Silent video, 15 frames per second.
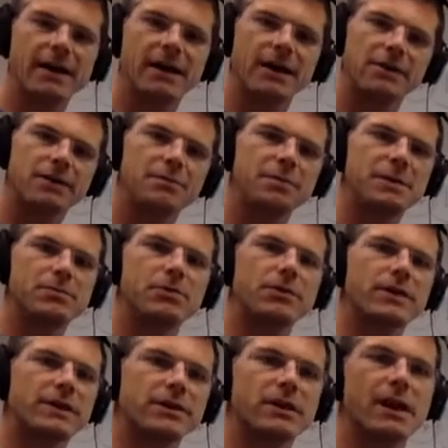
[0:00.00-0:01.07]
the people
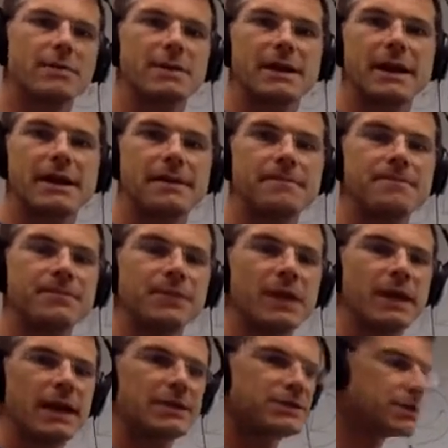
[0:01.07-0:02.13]
that are coming in.
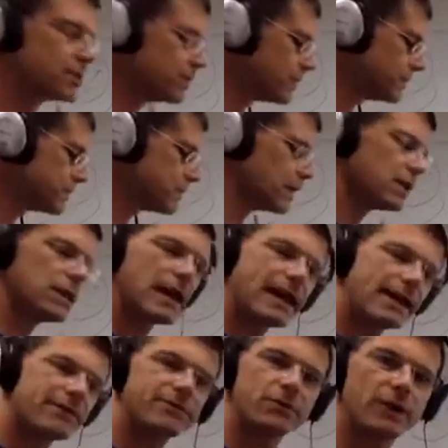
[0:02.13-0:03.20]
And so there's a lot
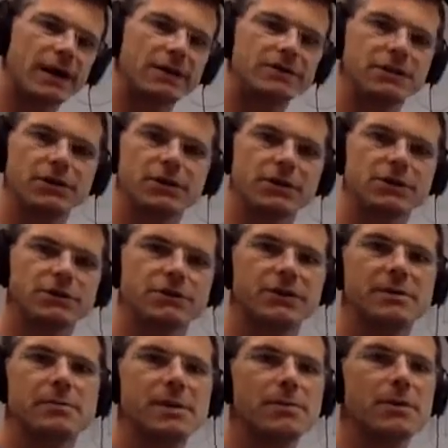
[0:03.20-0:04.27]
of different ways that you can
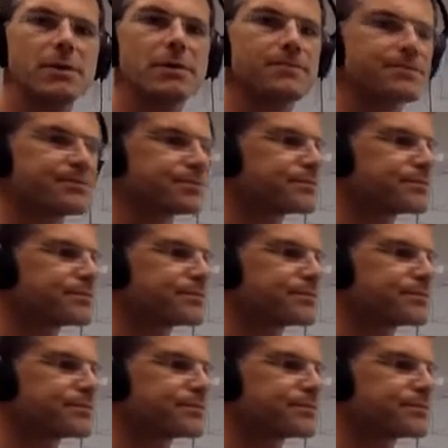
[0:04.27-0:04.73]
screen people.